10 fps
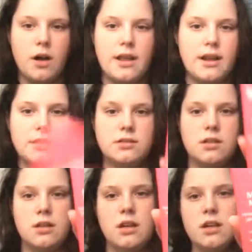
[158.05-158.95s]
It
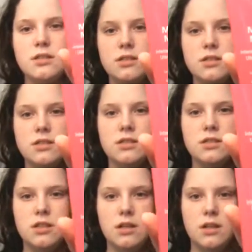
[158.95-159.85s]
is. This is
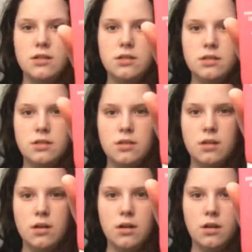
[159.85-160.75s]
a,
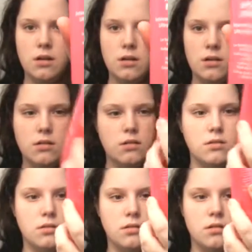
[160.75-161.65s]
a
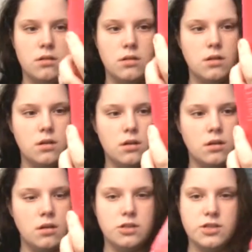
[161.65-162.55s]

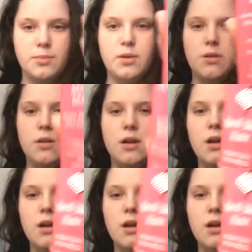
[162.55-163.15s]
shampoo.